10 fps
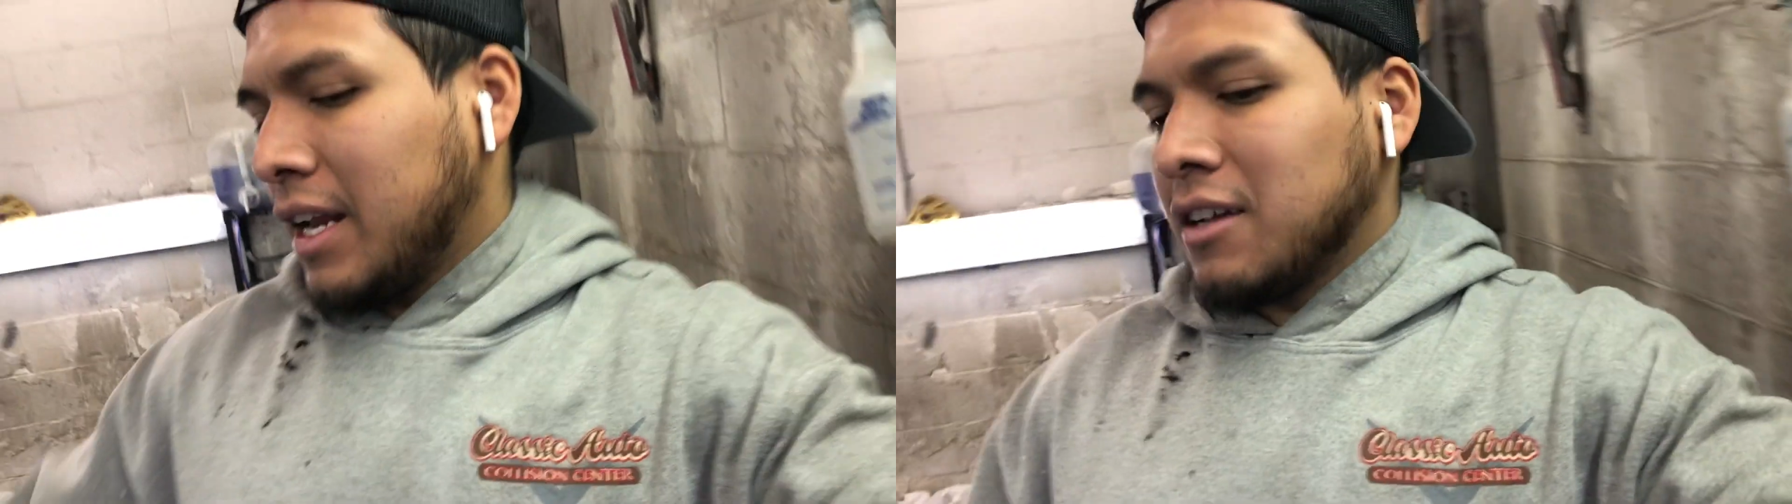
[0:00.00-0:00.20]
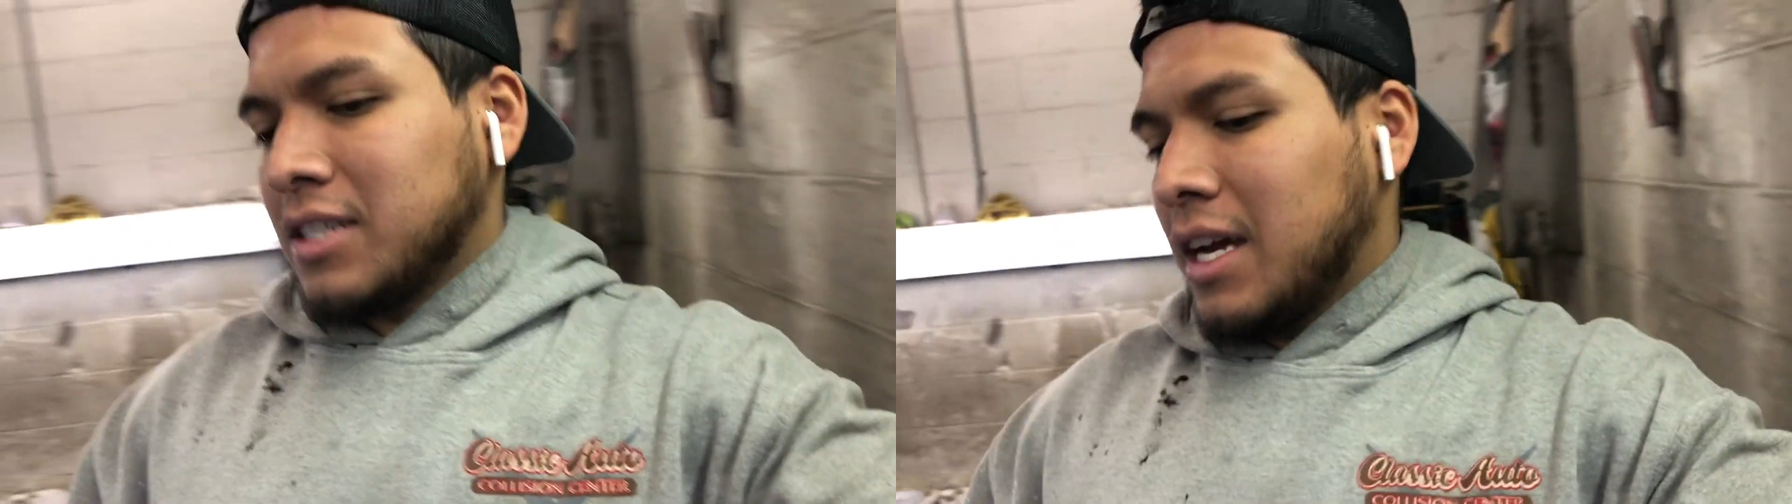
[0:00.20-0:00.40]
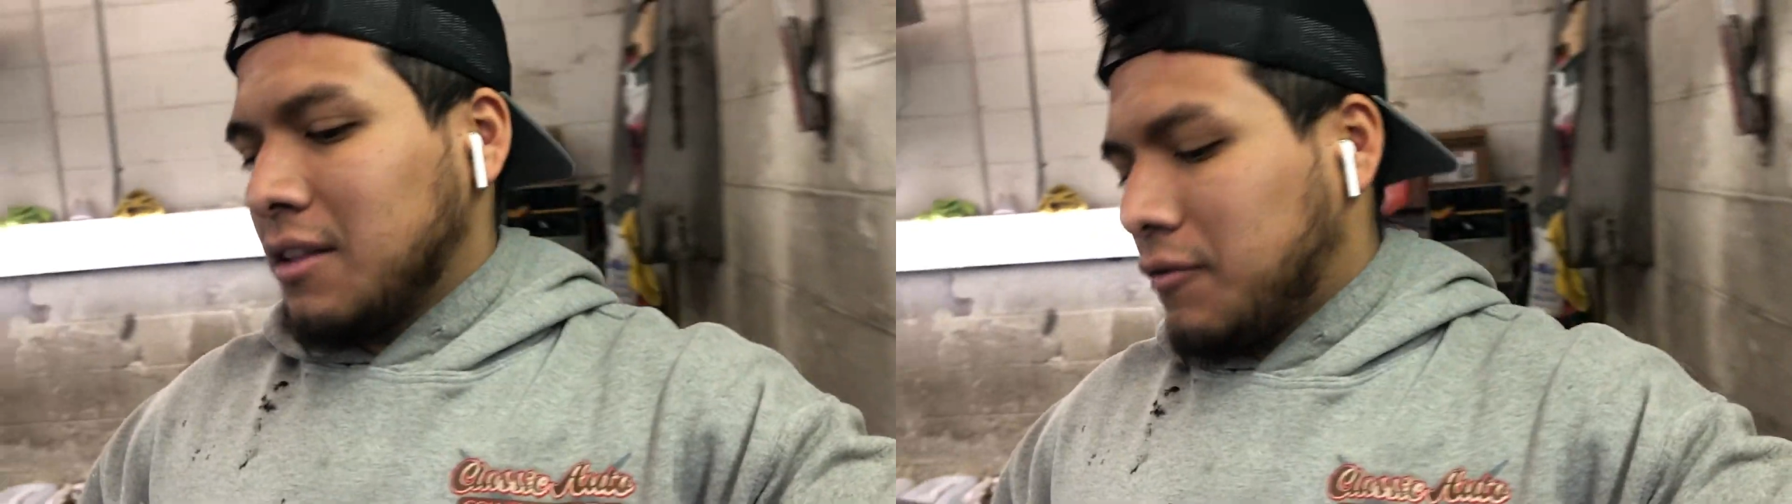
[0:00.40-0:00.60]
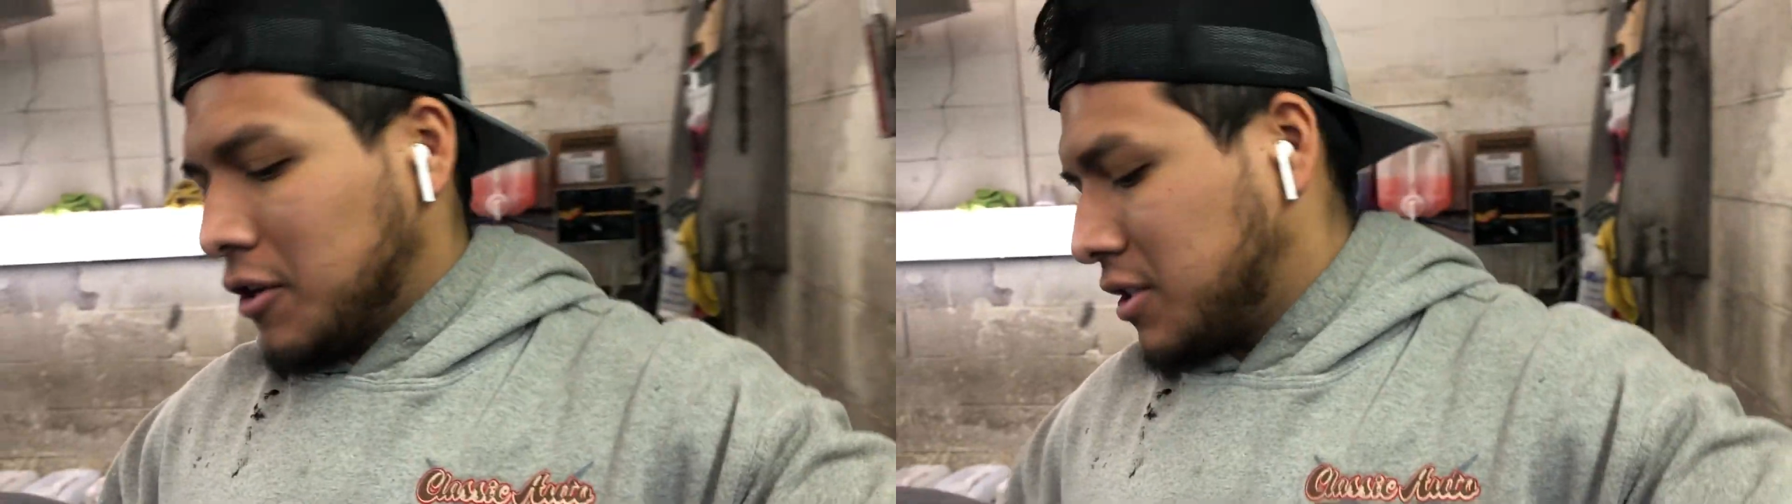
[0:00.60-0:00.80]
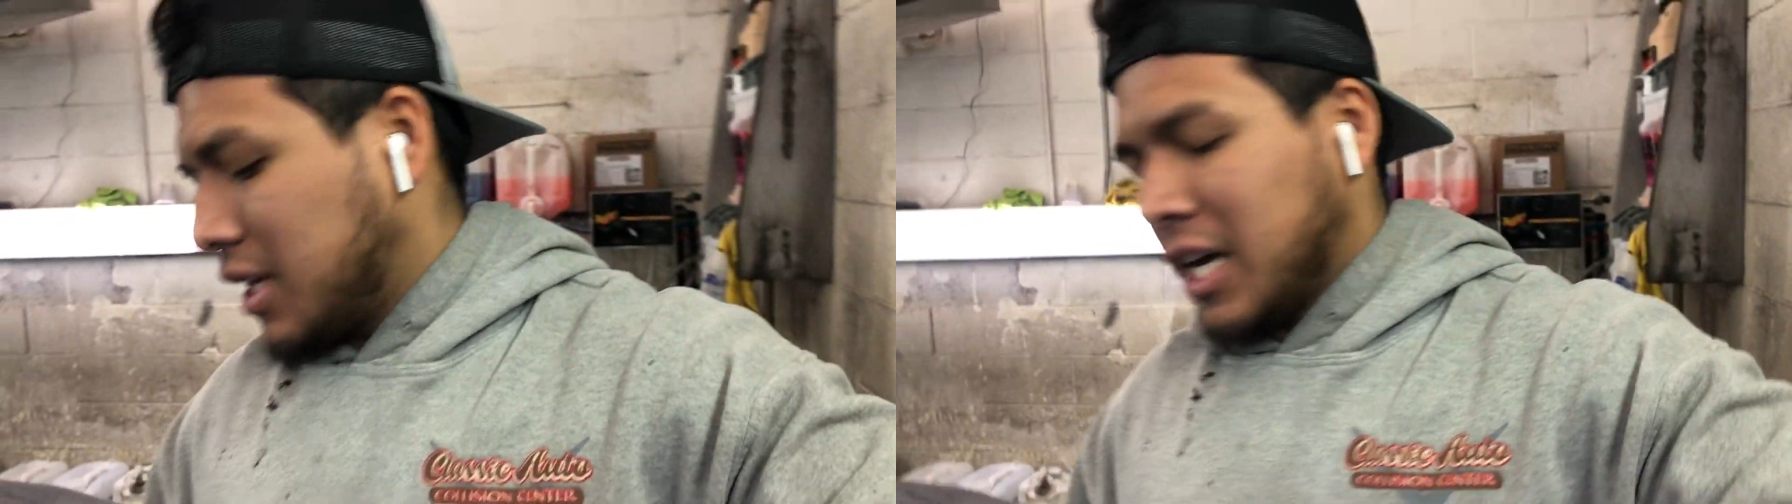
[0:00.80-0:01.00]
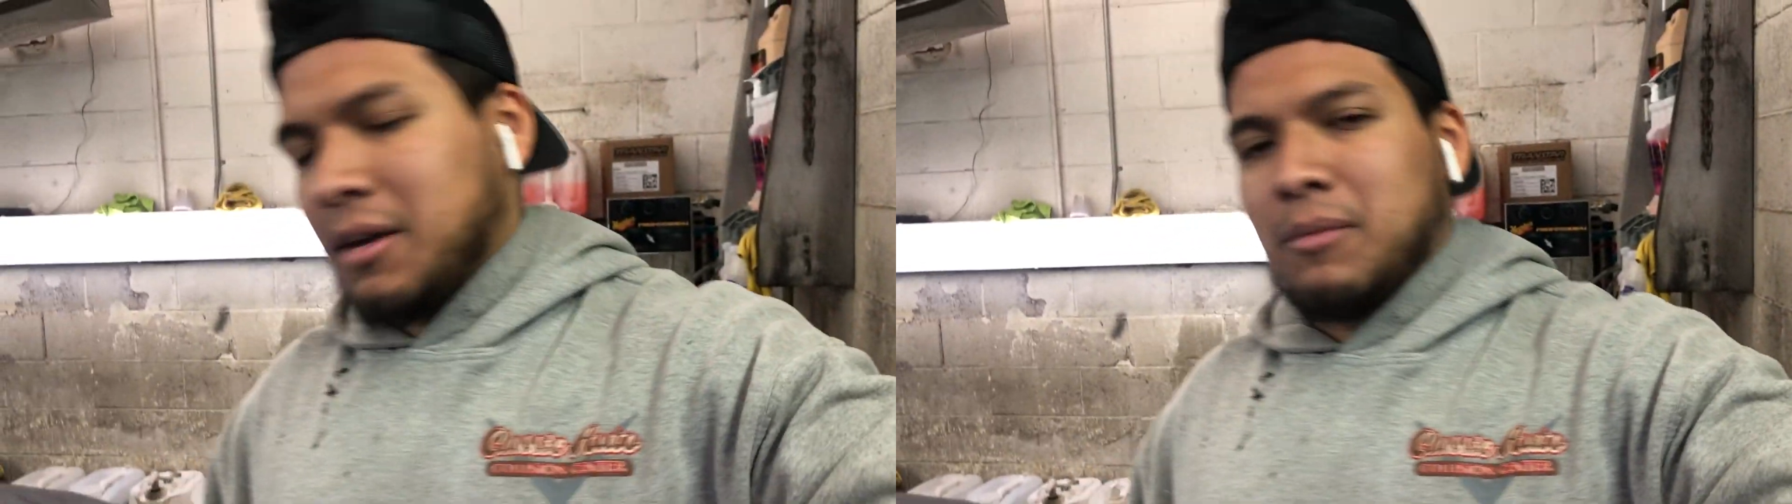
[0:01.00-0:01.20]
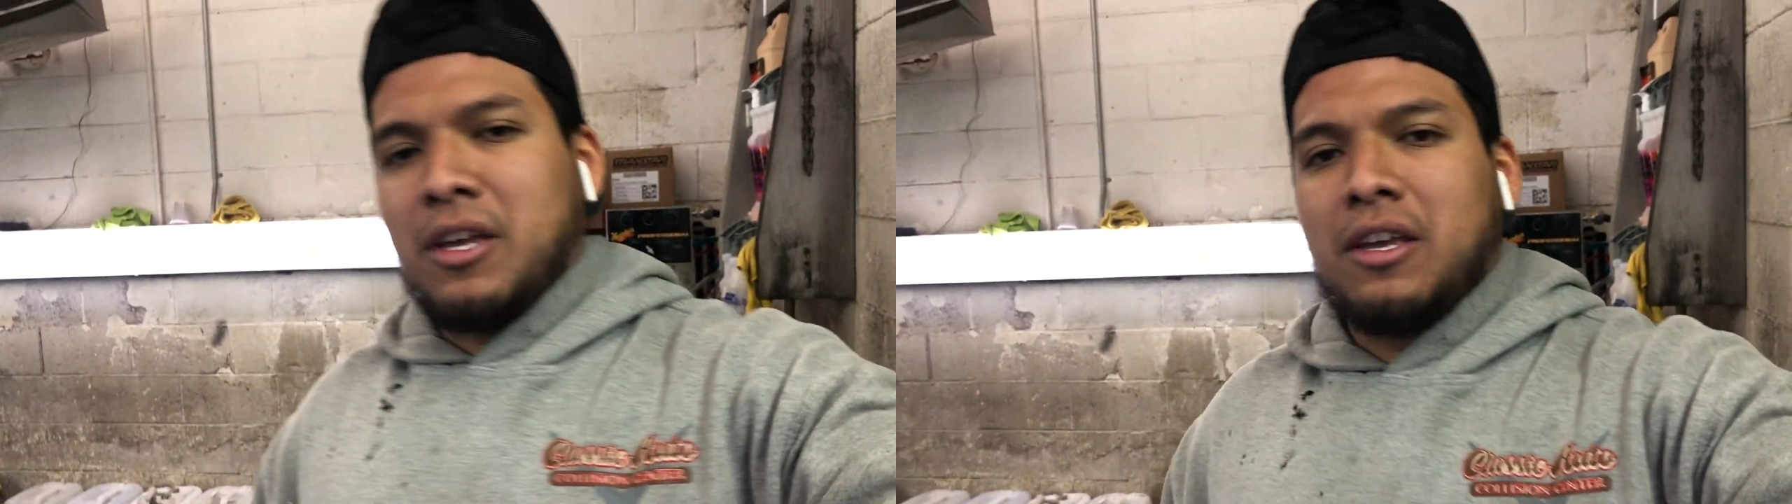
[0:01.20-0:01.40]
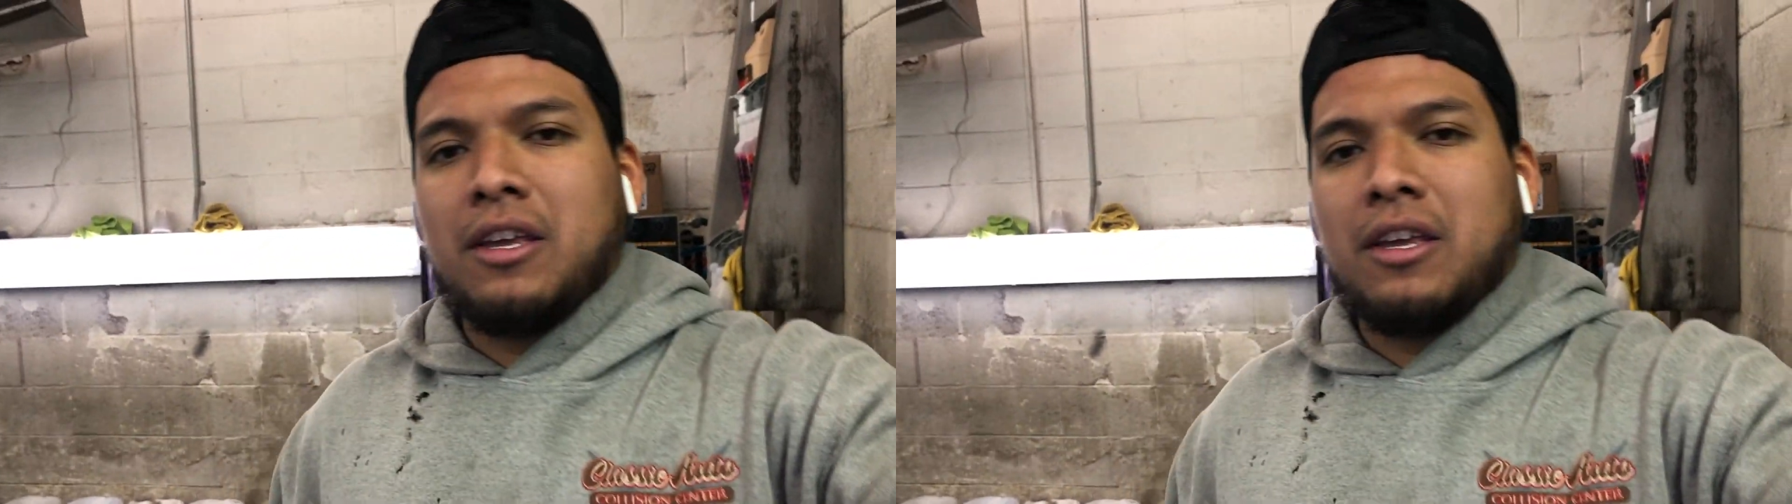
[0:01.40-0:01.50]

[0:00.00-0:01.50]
outside the first time